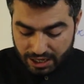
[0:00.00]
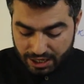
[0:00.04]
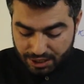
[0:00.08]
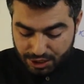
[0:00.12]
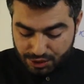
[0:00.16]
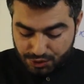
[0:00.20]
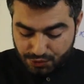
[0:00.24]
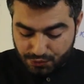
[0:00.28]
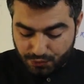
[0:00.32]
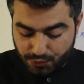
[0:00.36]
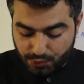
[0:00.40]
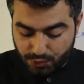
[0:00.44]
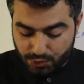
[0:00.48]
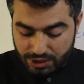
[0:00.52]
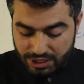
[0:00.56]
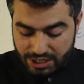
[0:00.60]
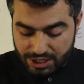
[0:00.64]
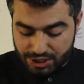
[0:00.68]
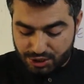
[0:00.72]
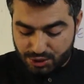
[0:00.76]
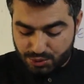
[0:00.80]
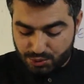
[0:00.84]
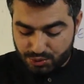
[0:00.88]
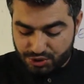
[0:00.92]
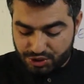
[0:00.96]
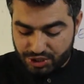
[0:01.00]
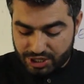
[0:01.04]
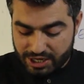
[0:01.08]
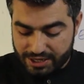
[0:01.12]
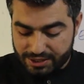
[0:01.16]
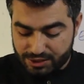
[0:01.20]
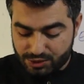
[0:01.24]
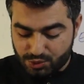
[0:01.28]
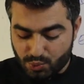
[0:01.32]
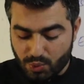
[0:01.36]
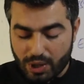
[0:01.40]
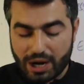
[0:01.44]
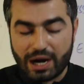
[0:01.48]
it is foolish to
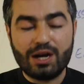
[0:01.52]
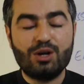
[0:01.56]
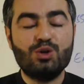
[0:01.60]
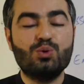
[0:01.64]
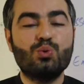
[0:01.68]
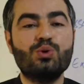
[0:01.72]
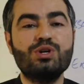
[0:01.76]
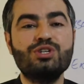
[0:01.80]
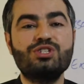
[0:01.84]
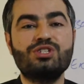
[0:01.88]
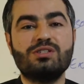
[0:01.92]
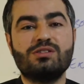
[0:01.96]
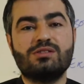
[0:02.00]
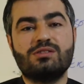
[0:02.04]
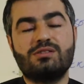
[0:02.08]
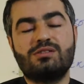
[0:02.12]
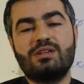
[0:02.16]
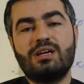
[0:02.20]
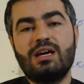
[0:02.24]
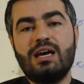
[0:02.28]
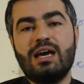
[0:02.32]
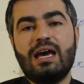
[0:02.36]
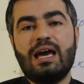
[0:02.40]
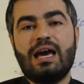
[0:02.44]
chase wild visions.